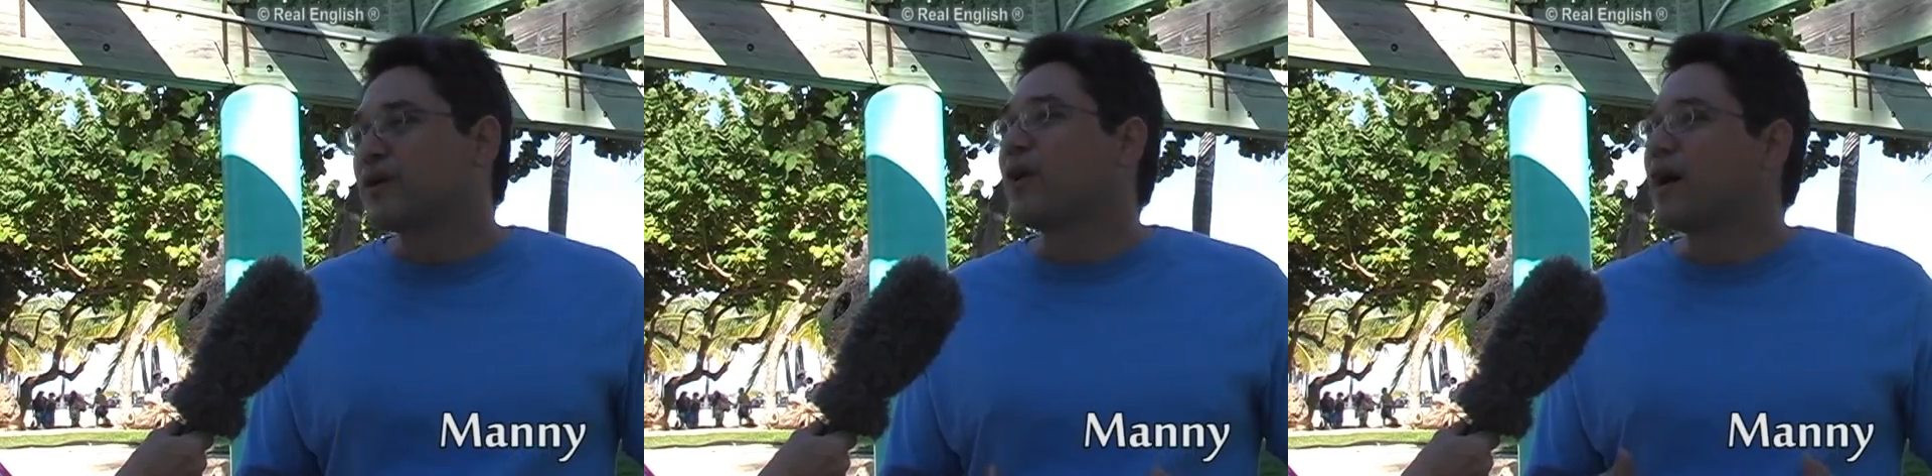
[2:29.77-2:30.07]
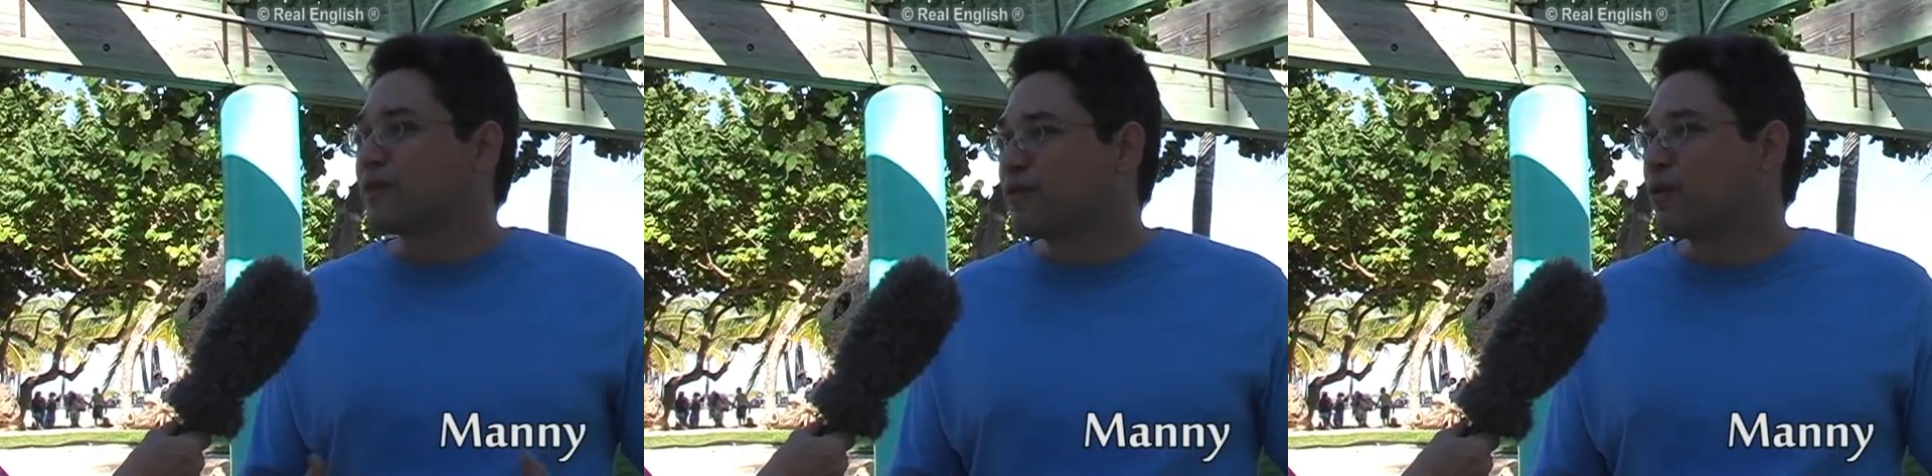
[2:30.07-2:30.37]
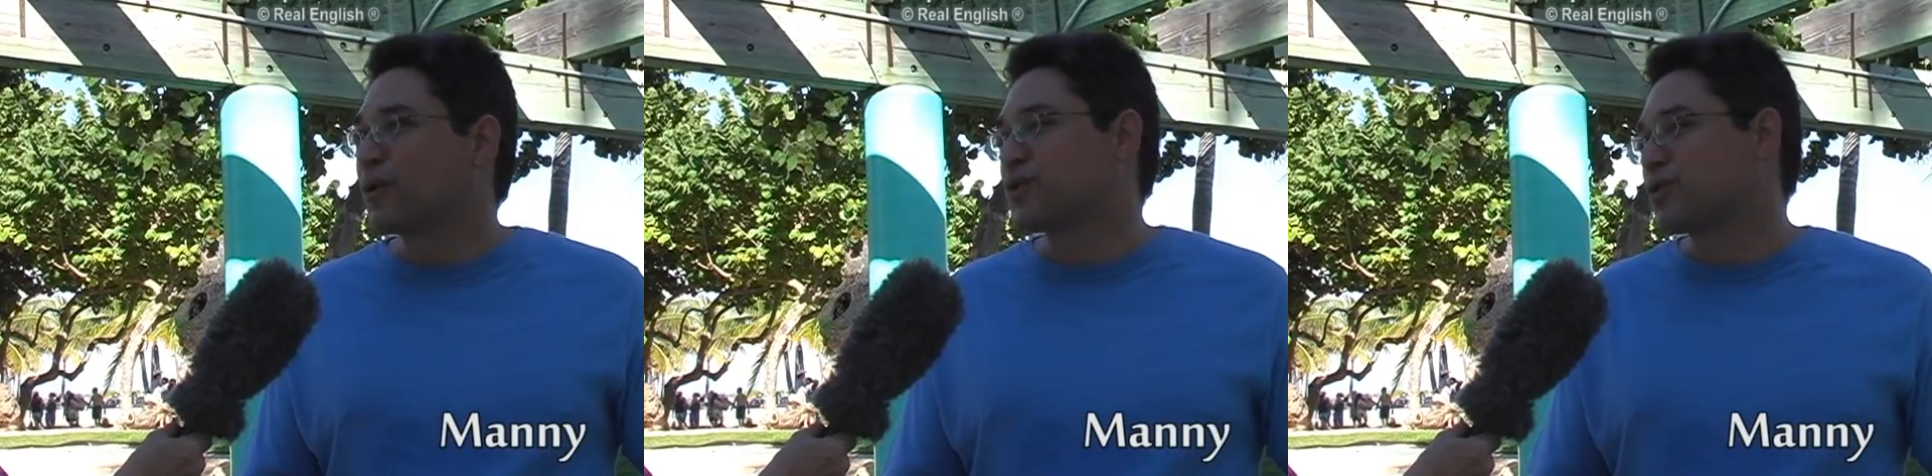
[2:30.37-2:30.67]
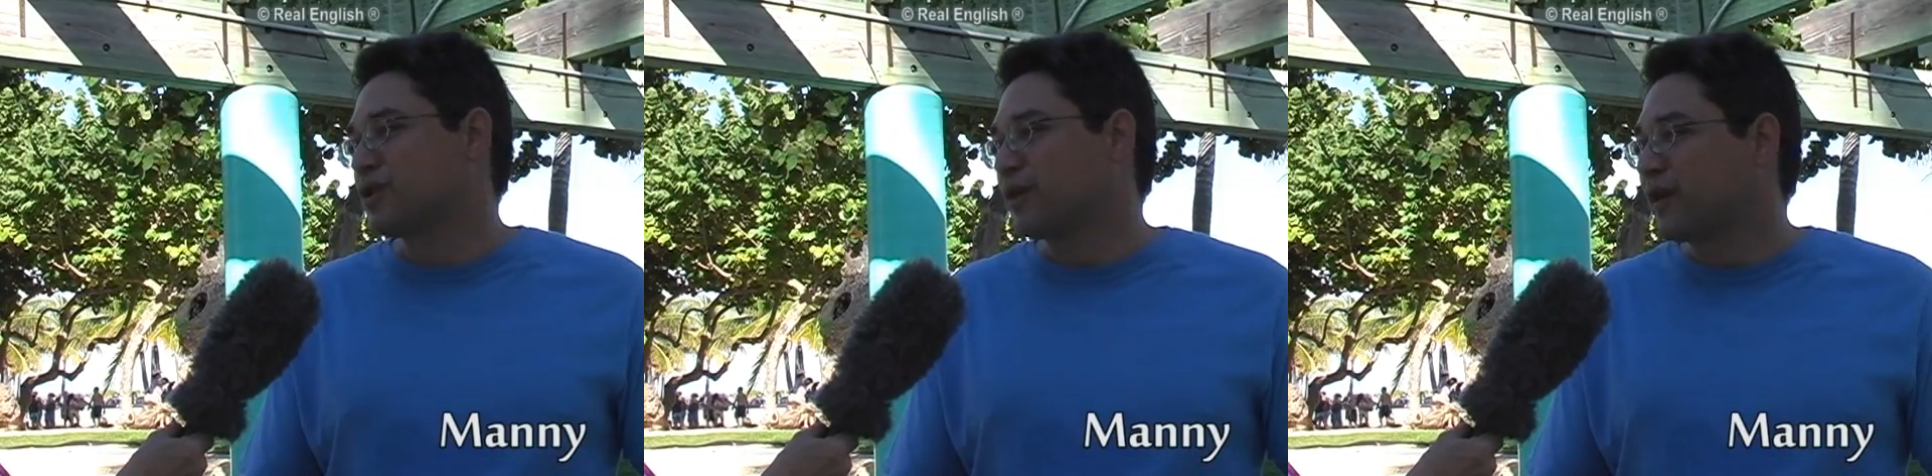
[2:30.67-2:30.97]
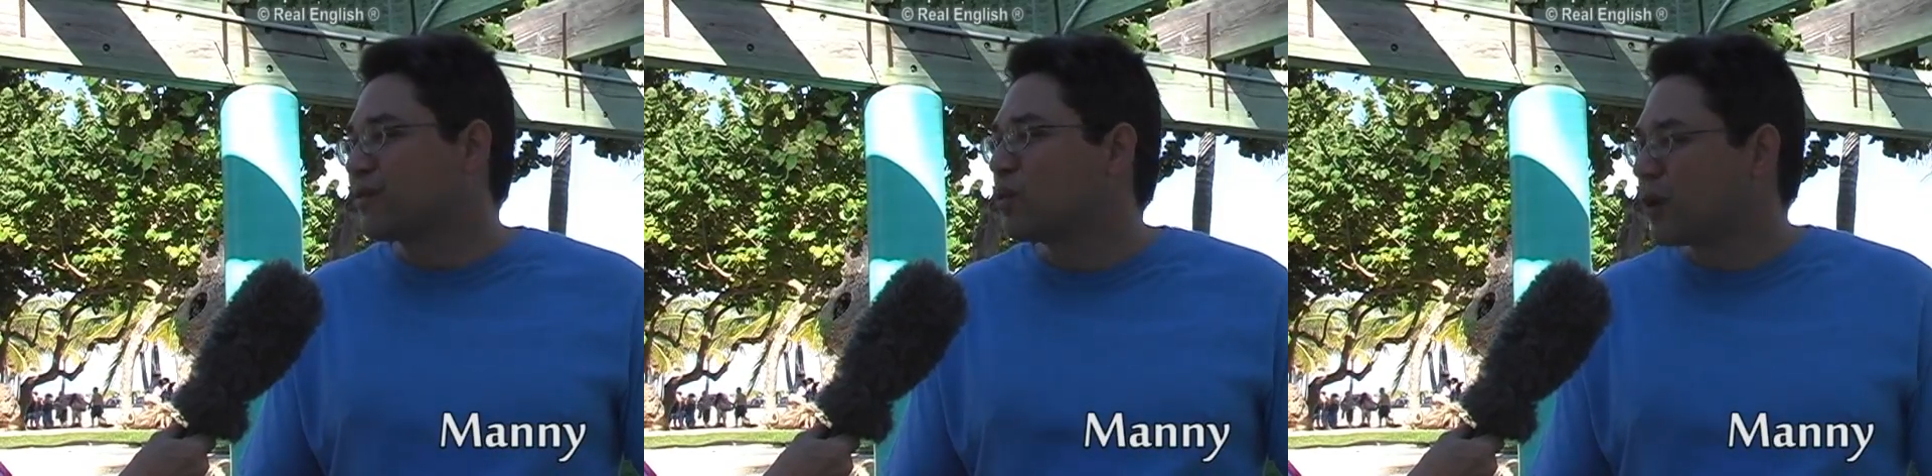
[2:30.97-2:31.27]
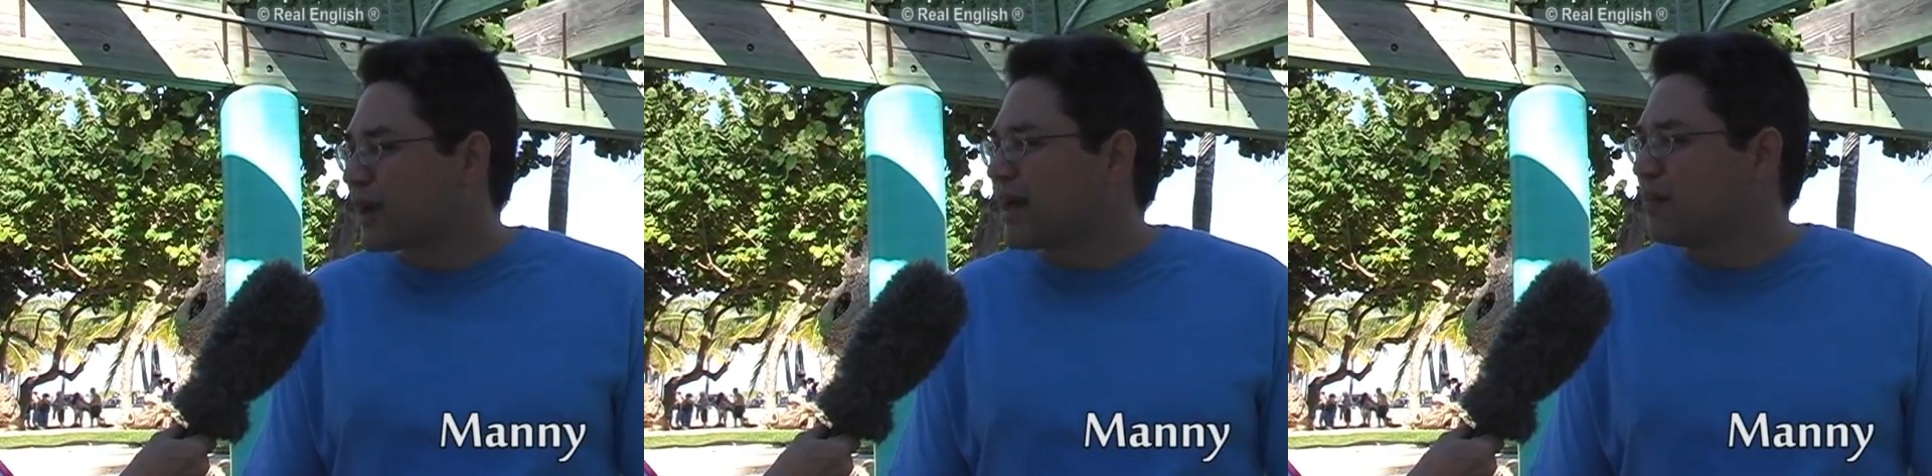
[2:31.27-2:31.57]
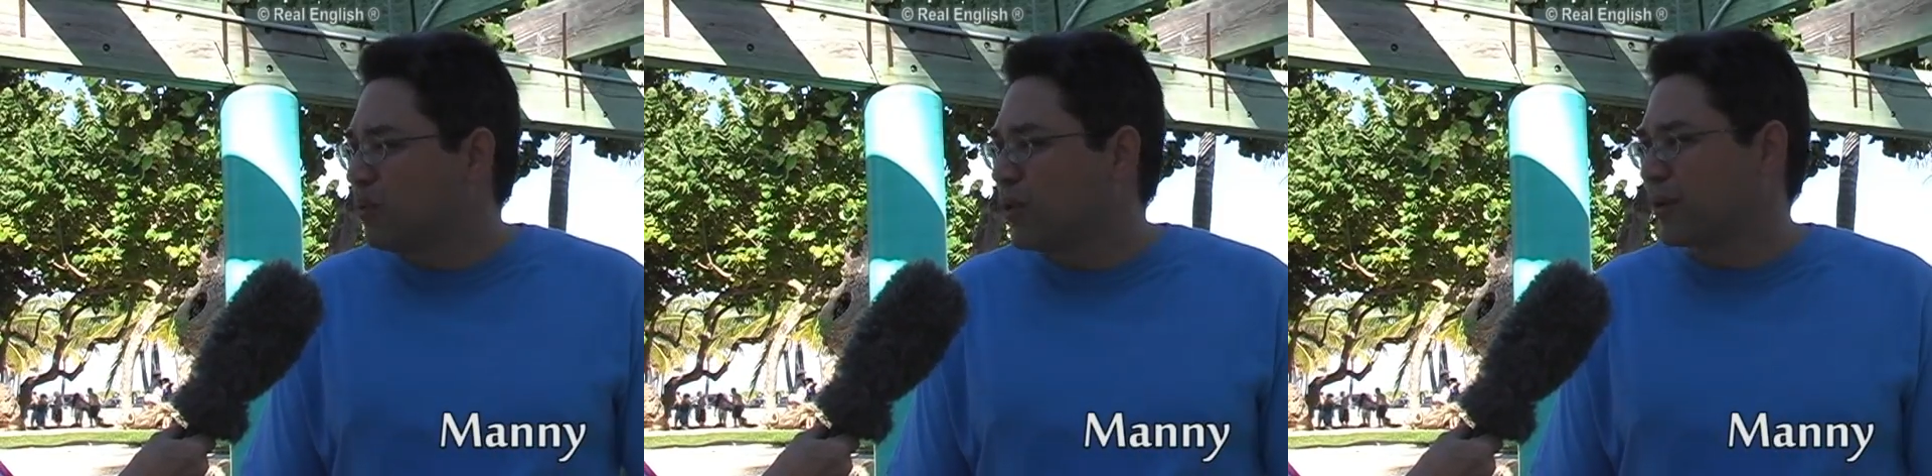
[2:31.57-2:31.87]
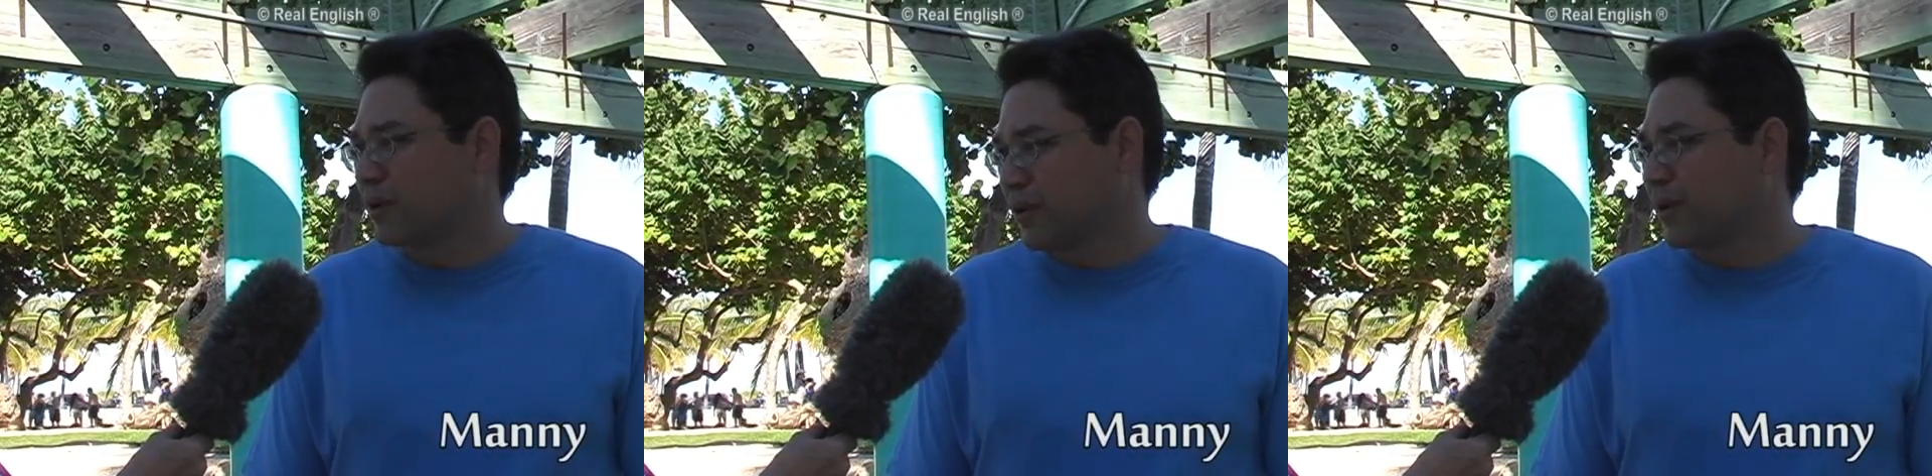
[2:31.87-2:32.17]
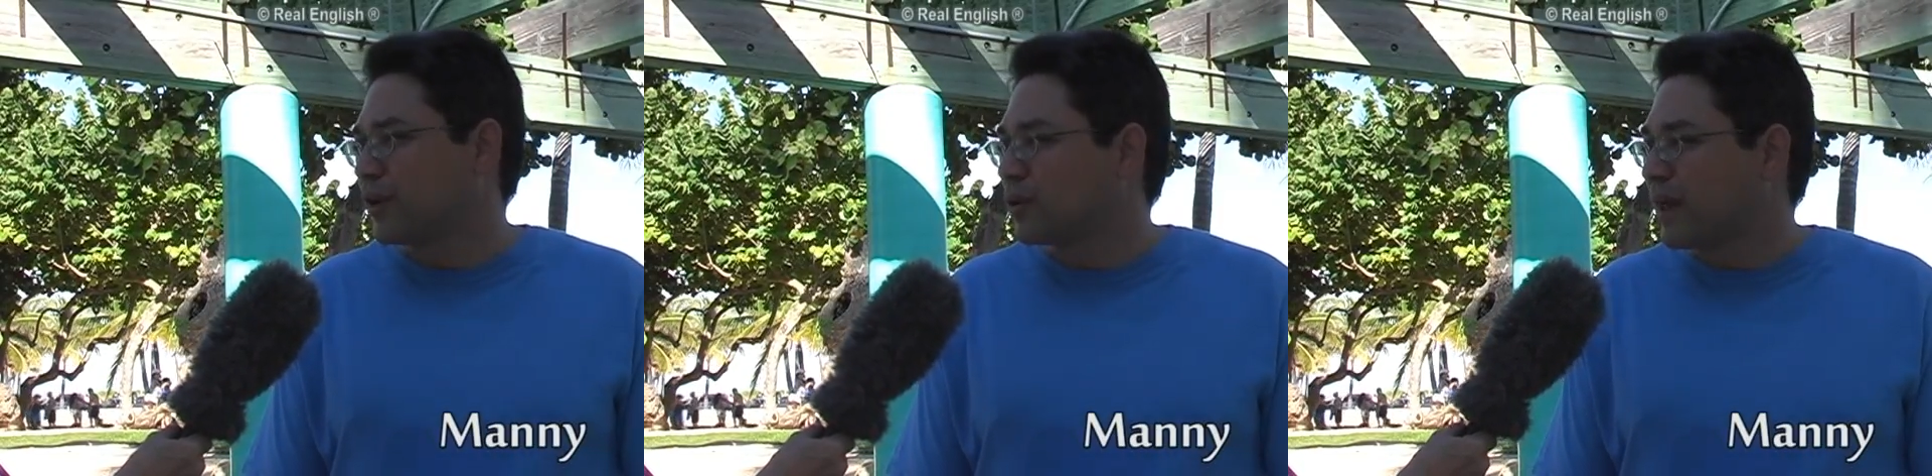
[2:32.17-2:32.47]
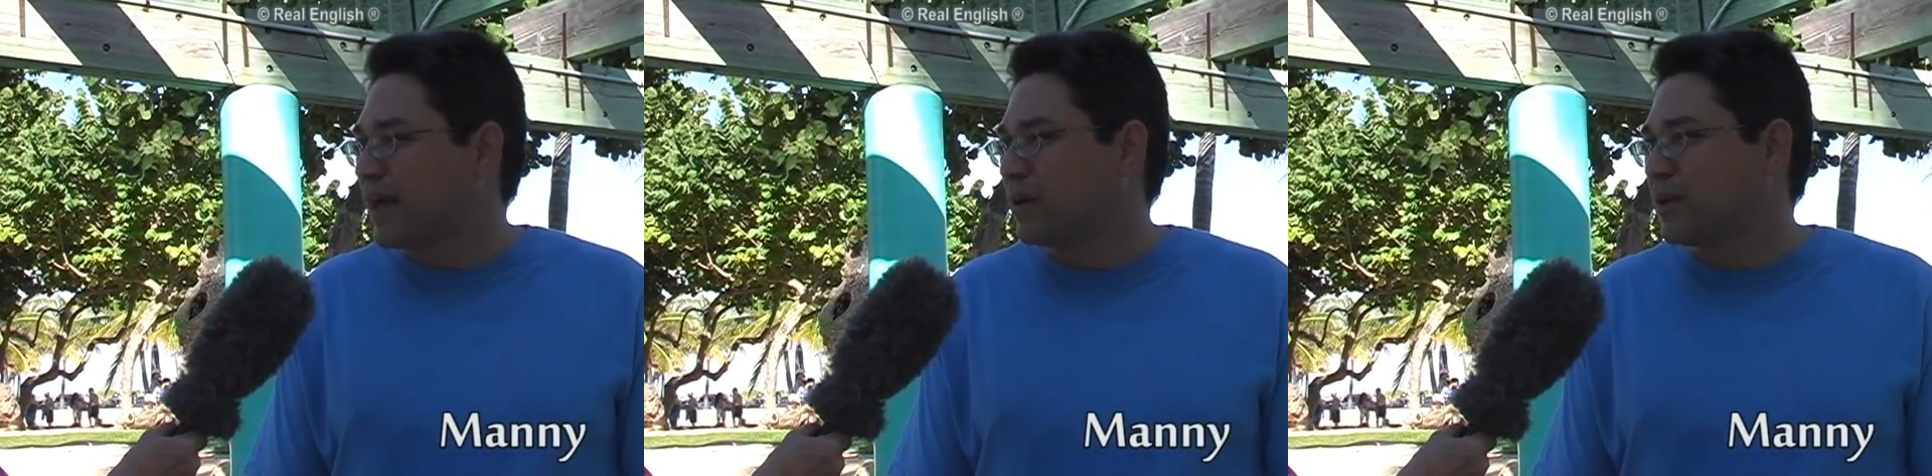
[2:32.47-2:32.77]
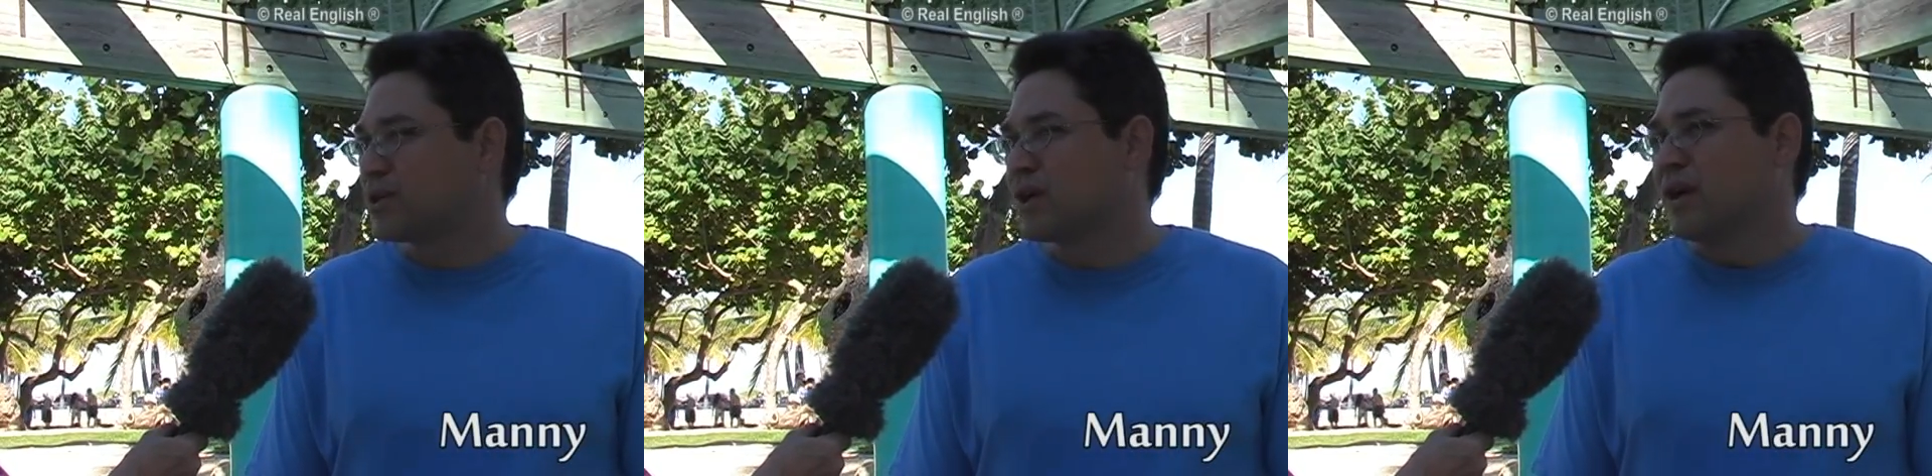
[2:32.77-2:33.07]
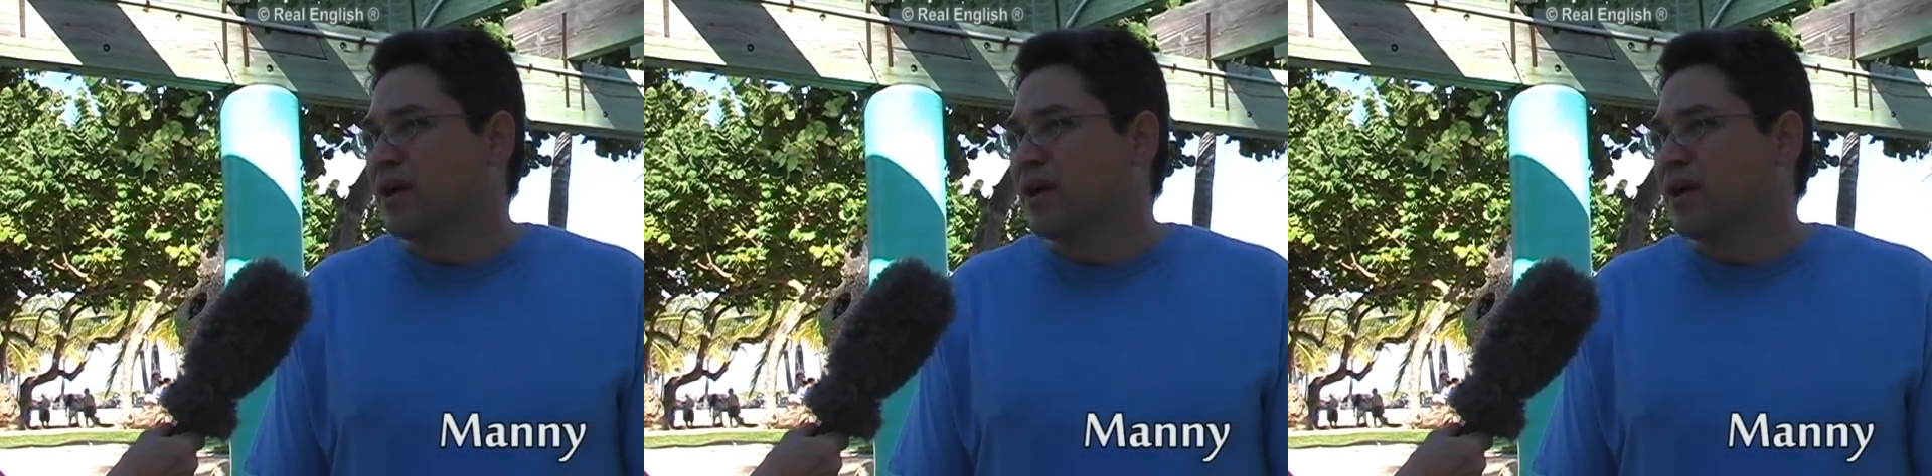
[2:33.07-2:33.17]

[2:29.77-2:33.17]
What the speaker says: You have to force yourself, you have to work at it more to learn a new language.